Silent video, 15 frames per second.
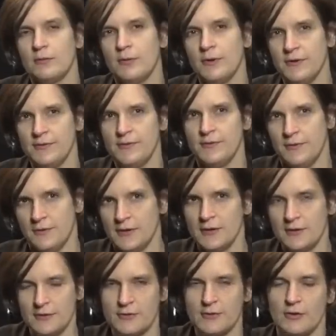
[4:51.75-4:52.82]
with
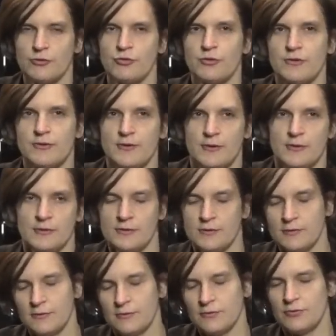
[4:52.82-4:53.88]
in these countries and
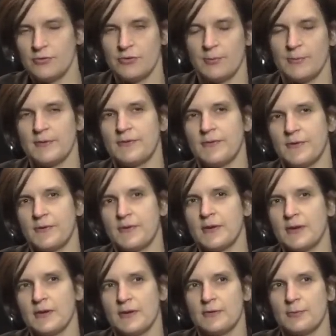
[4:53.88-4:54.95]
to some extent
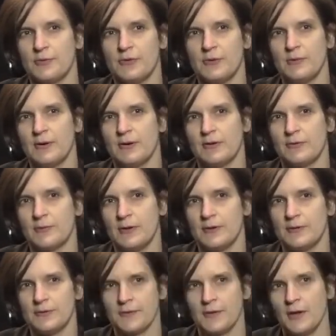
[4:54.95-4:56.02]
here that's possible as well
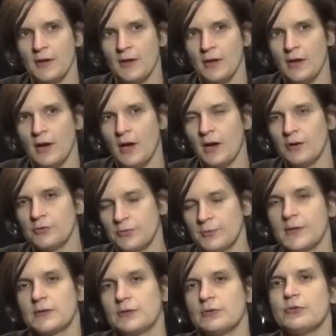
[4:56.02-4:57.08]
is how to
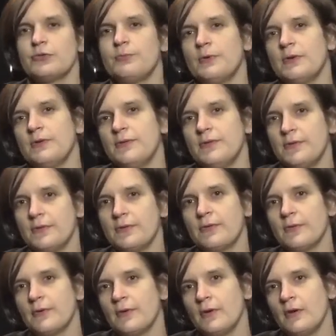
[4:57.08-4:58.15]
make those policies